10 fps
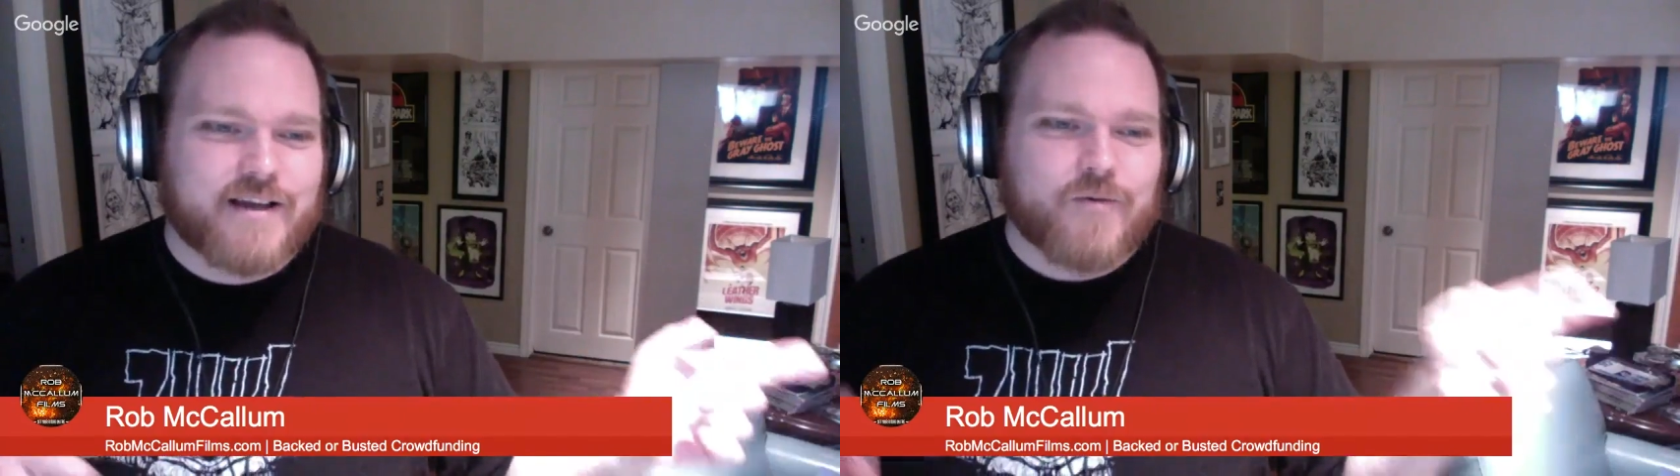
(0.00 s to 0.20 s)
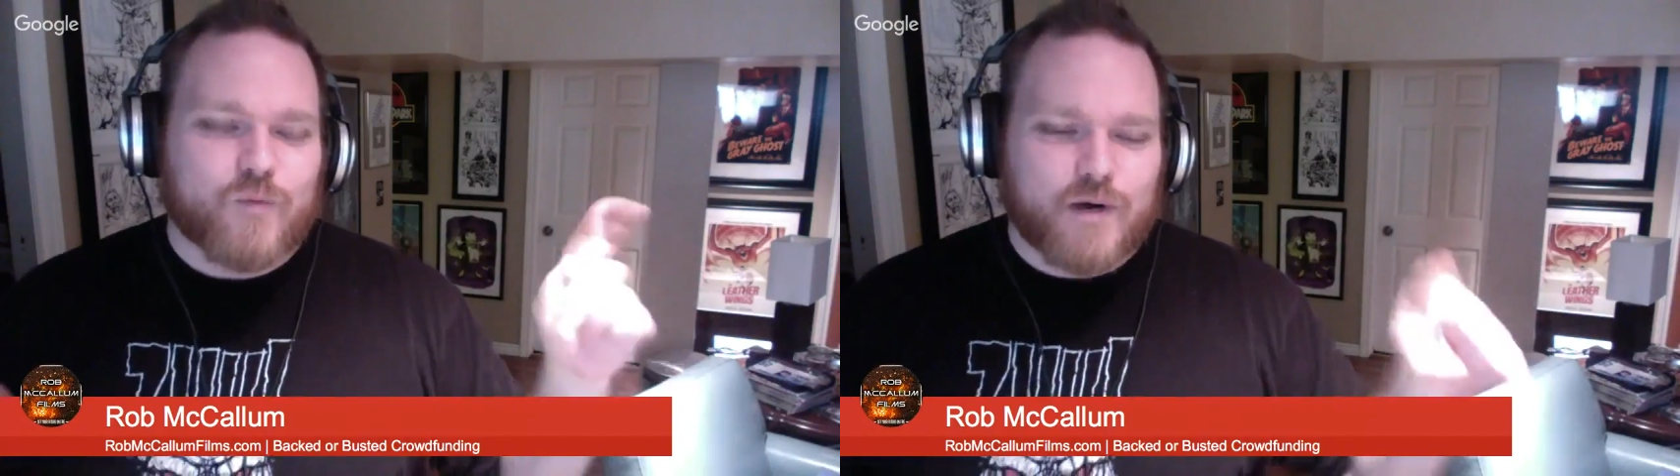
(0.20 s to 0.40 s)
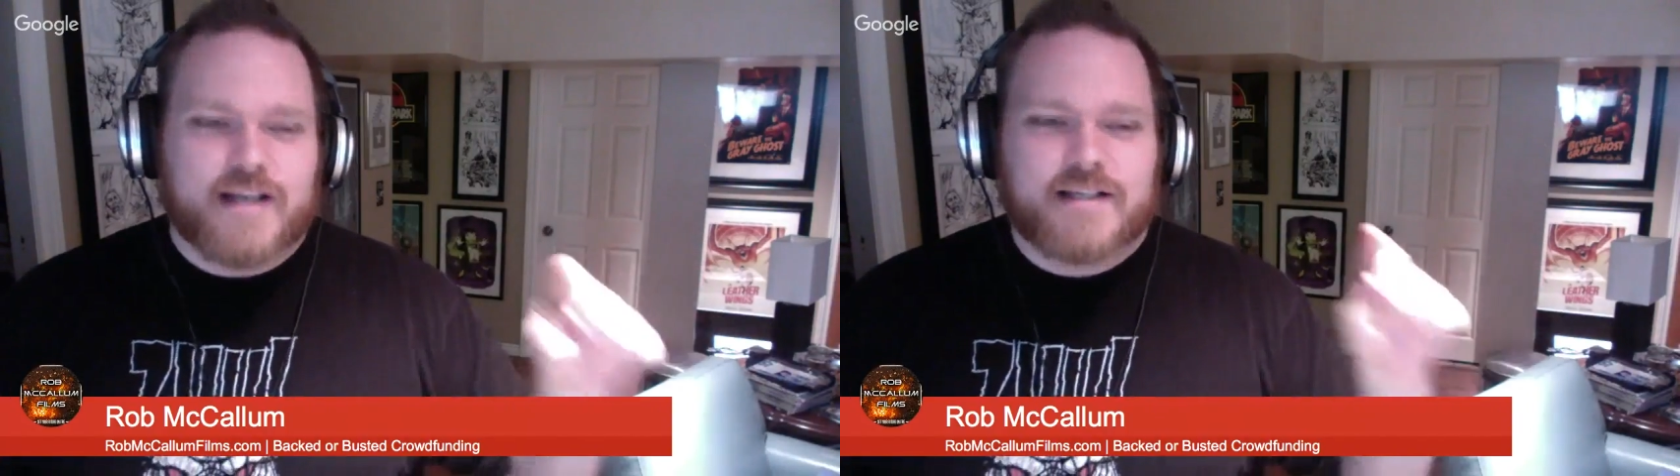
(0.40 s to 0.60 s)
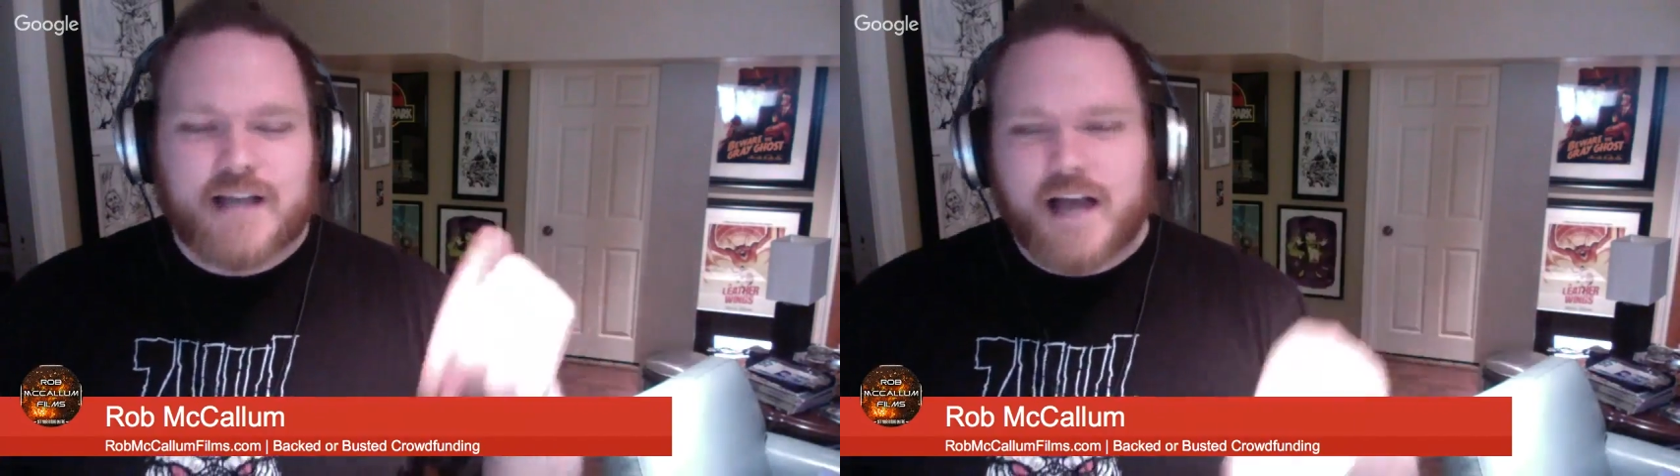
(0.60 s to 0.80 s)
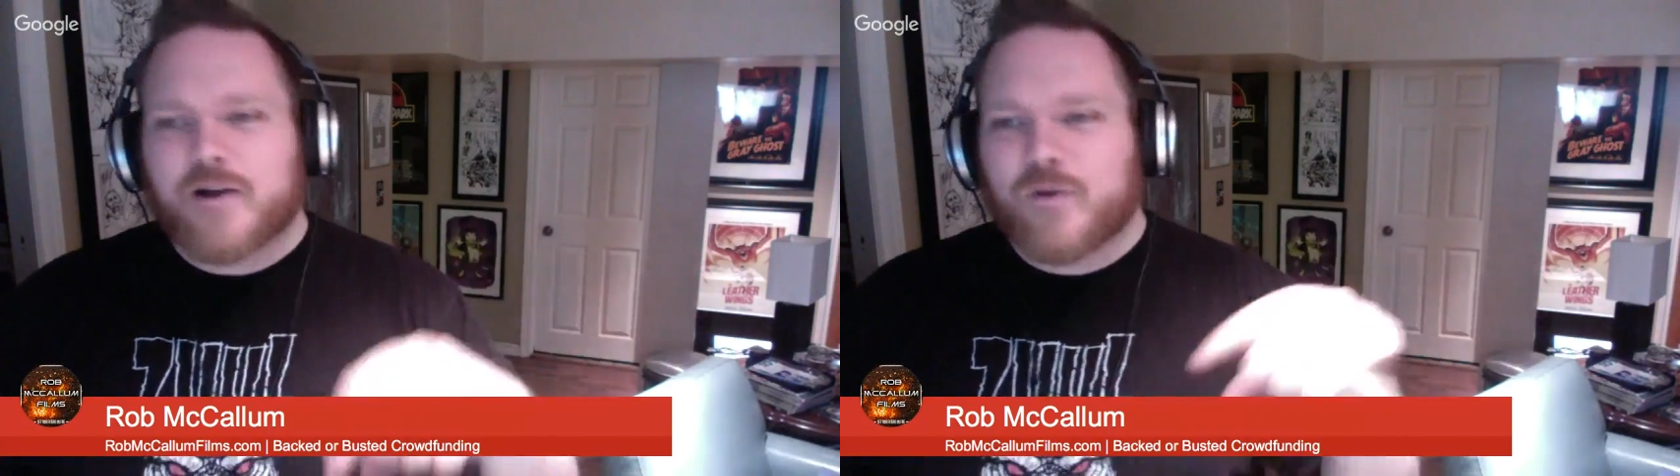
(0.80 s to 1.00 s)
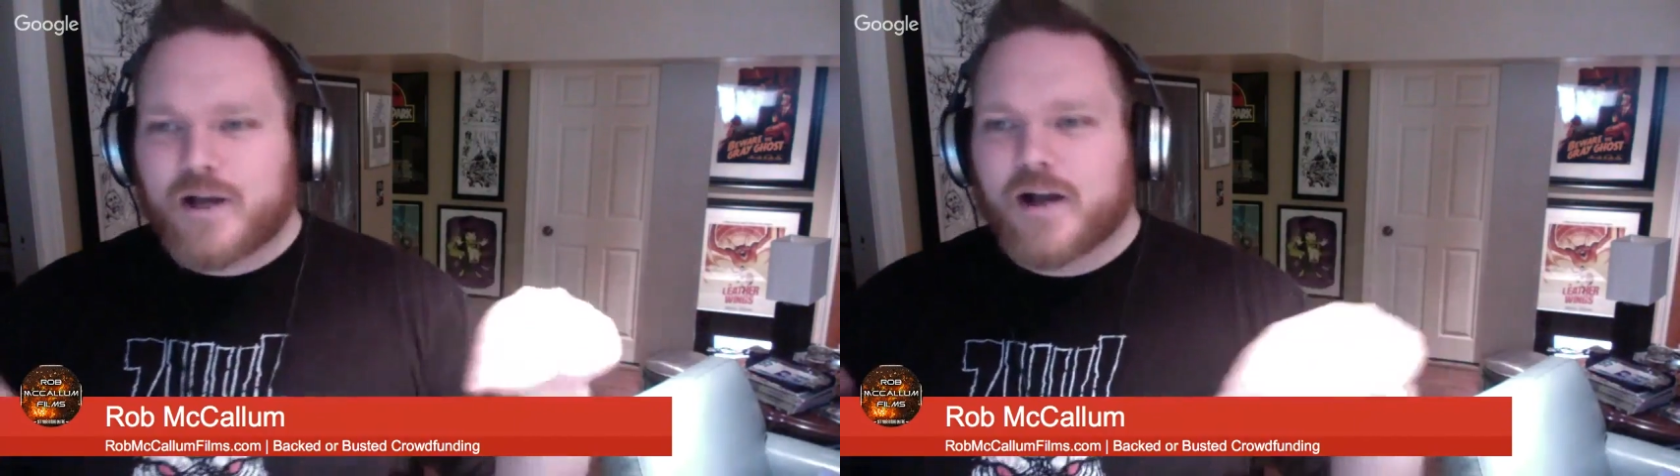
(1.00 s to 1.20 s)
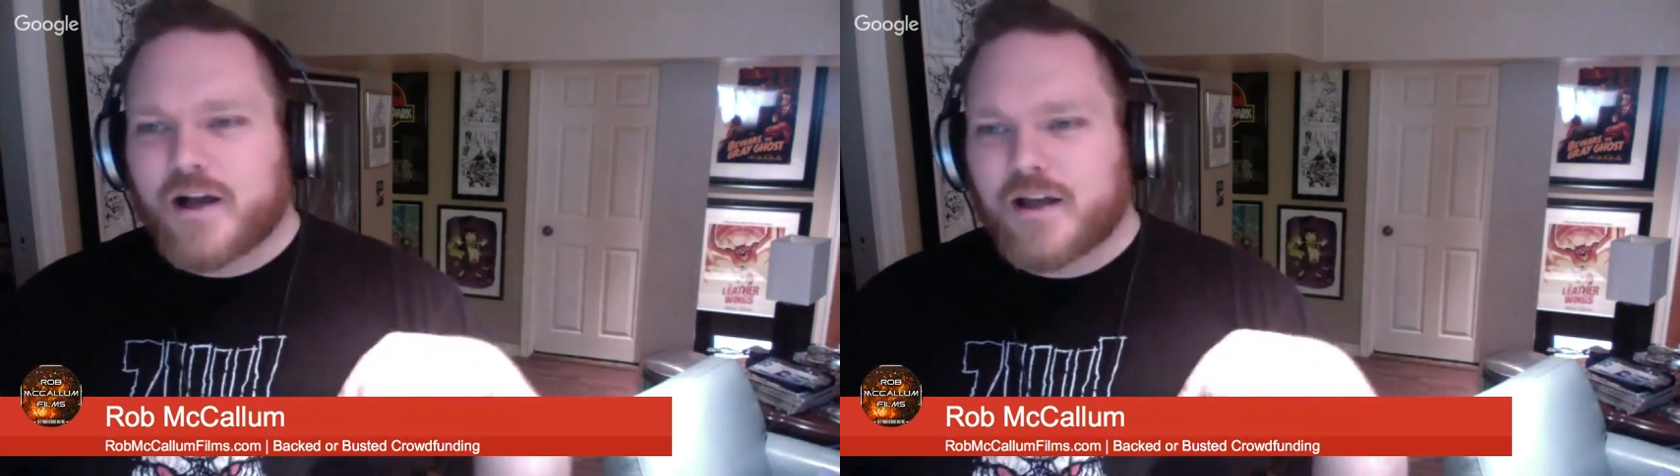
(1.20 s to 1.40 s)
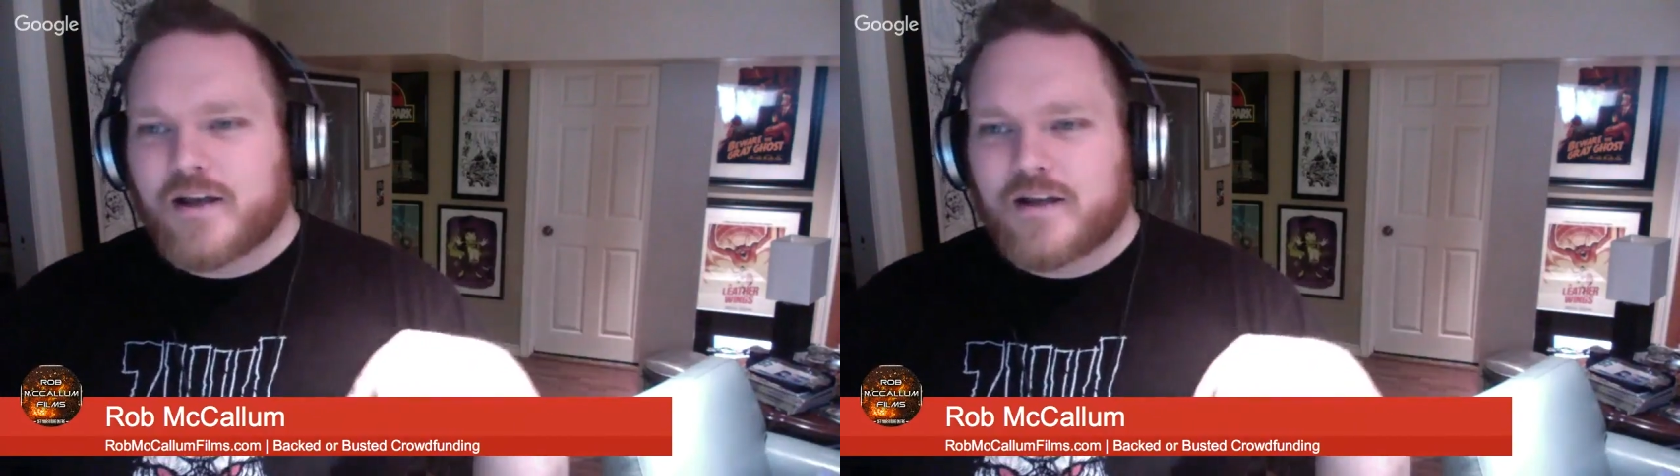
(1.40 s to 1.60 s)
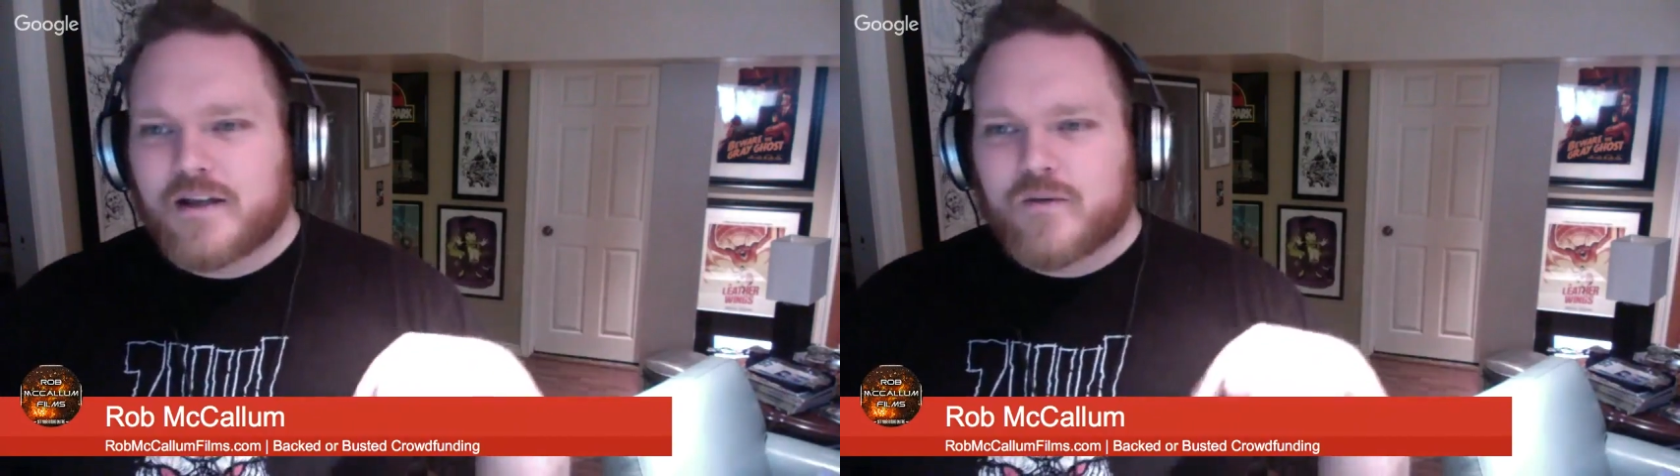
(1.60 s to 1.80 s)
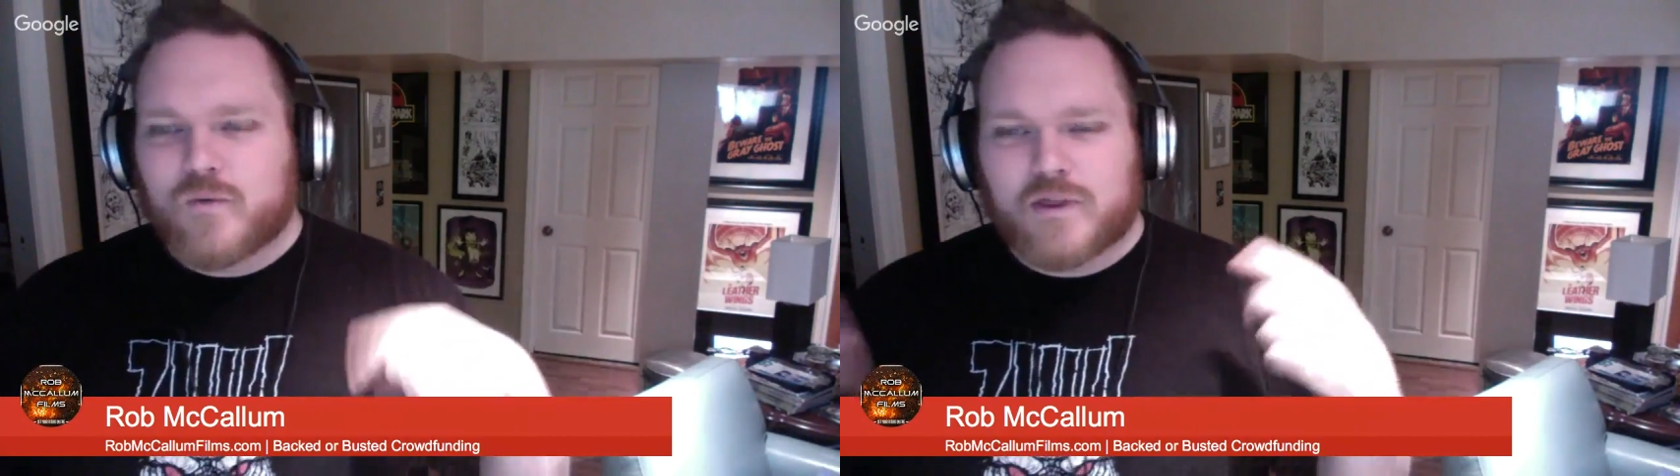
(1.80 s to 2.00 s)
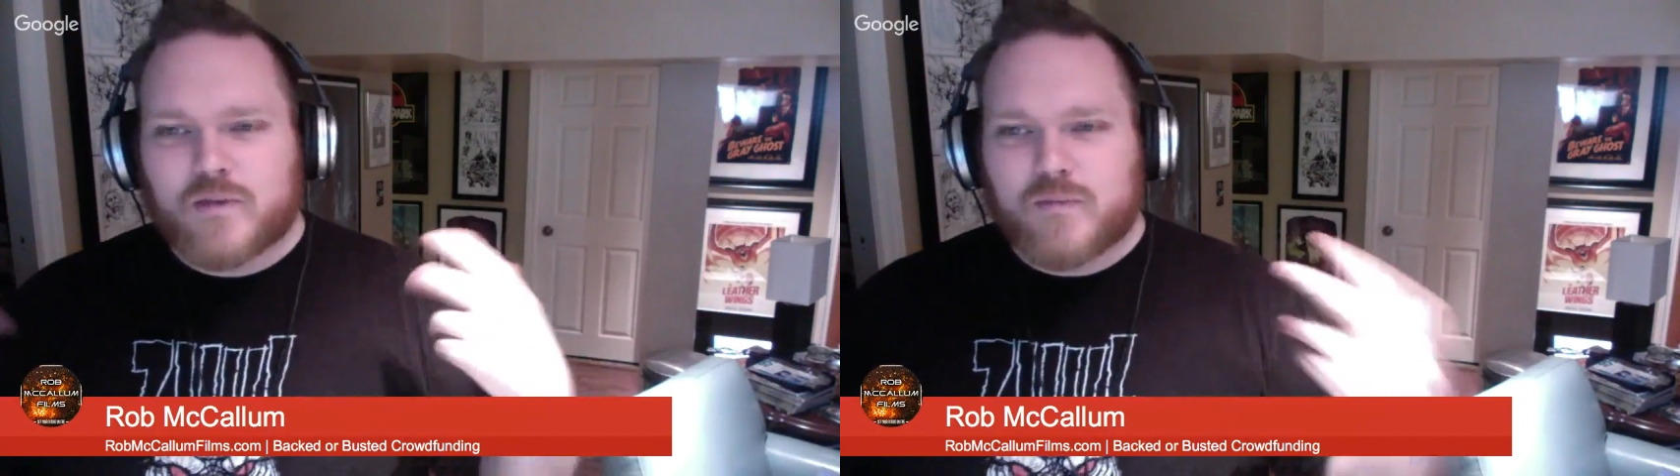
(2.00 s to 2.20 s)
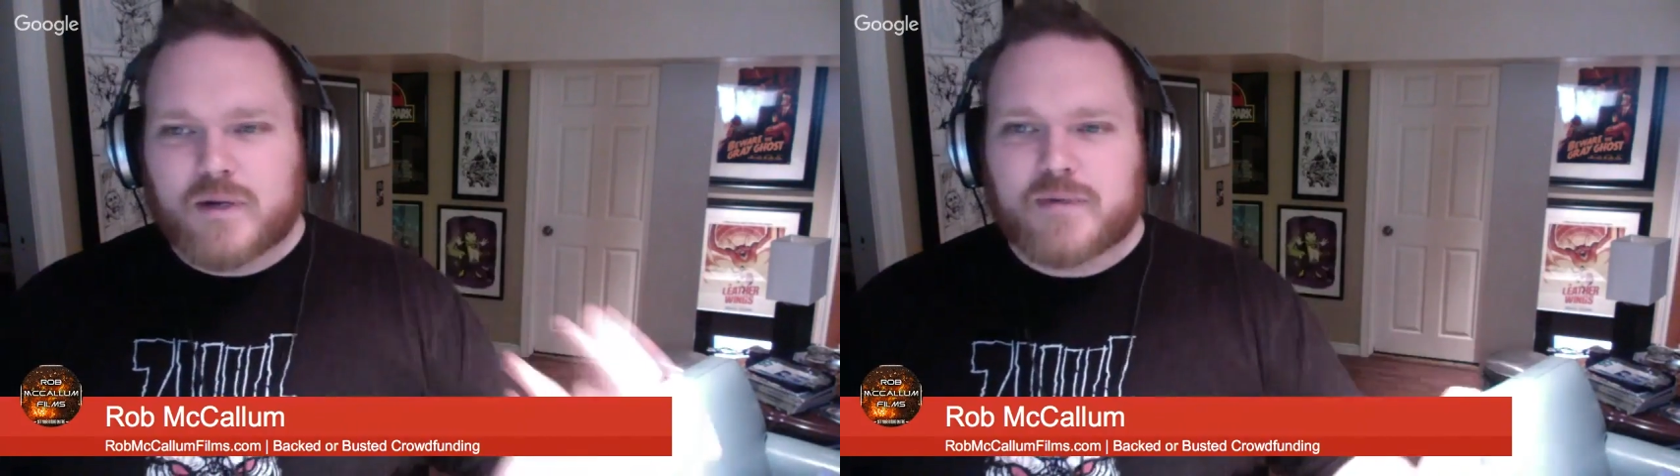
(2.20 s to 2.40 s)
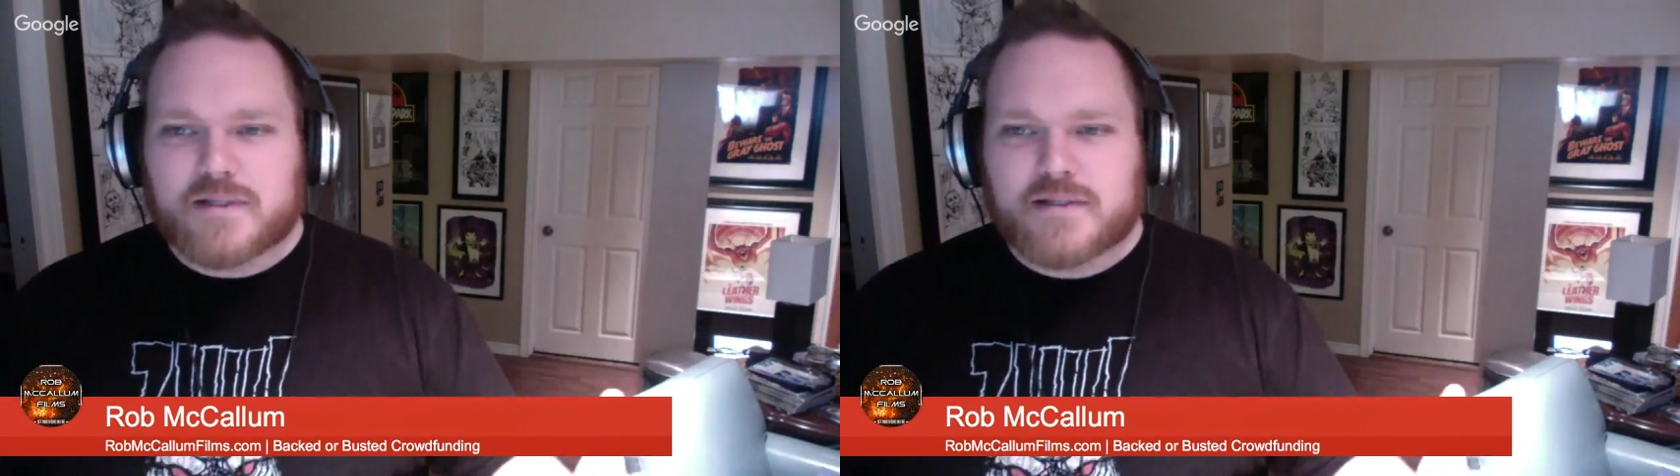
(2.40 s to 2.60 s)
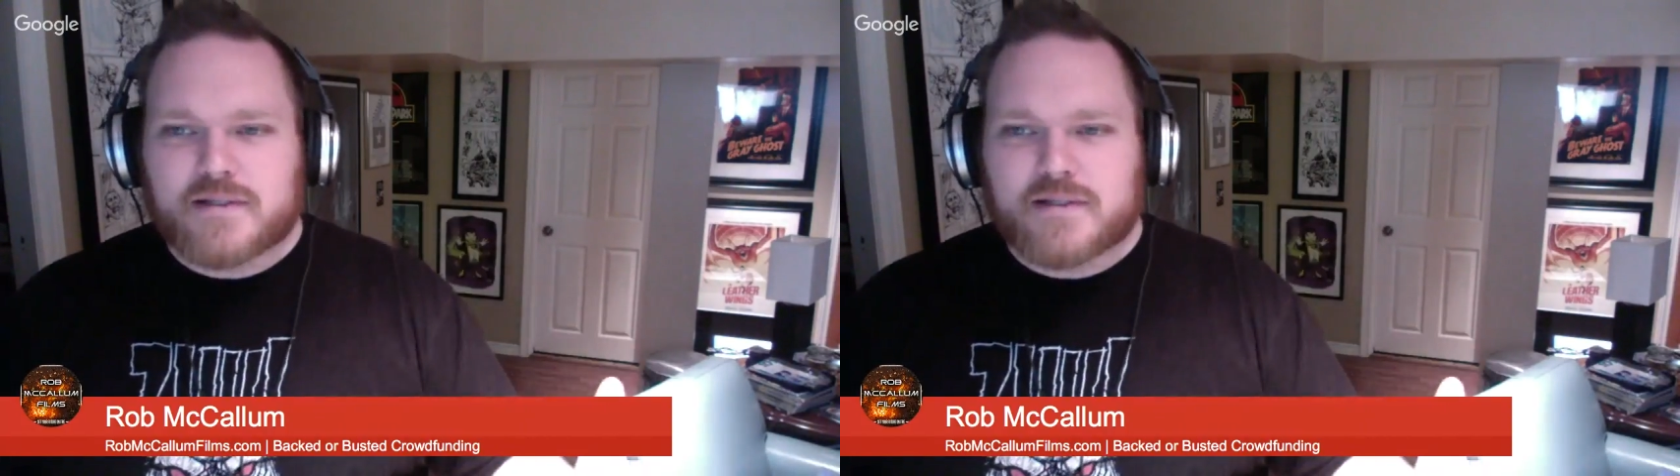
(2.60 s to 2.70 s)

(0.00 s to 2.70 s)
what is not going on with the Muppets.